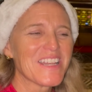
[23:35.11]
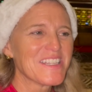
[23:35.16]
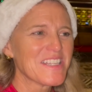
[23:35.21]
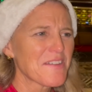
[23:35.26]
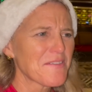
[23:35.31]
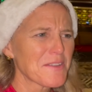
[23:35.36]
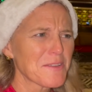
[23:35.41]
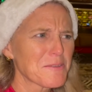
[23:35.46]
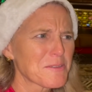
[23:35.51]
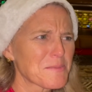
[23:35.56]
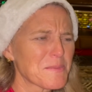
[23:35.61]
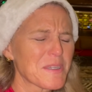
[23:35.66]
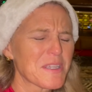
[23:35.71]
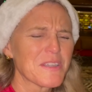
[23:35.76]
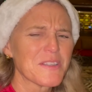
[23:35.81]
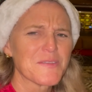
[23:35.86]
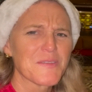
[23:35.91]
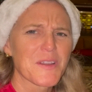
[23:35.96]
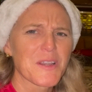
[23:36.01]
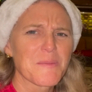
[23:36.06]
definitely was
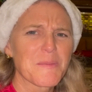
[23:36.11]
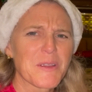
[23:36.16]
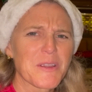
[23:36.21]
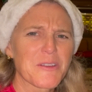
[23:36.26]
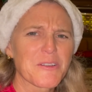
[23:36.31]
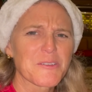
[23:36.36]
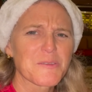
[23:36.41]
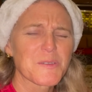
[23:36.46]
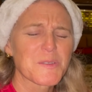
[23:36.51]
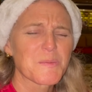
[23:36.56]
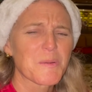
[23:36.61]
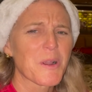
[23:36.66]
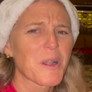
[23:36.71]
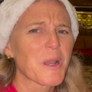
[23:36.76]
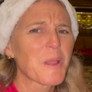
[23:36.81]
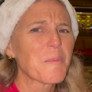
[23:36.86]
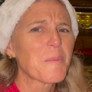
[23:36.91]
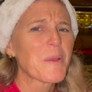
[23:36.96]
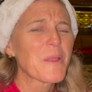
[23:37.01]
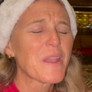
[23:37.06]
Mickey's Very Merry Christmas
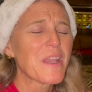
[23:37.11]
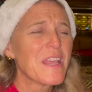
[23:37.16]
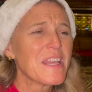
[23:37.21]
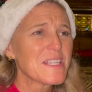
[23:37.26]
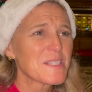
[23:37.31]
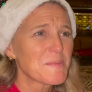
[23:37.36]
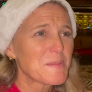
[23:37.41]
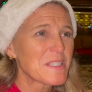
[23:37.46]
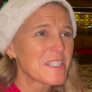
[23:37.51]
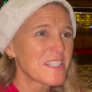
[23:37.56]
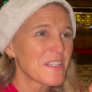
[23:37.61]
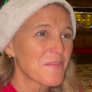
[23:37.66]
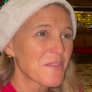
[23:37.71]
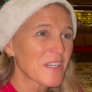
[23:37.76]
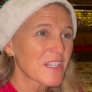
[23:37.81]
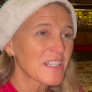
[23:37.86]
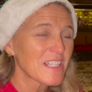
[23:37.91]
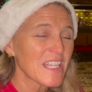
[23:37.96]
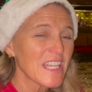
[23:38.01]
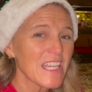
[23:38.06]
Party, but
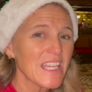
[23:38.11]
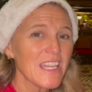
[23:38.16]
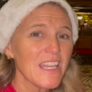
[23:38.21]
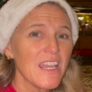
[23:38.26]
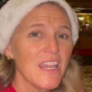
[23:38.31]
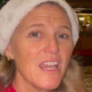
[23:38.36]
specifically...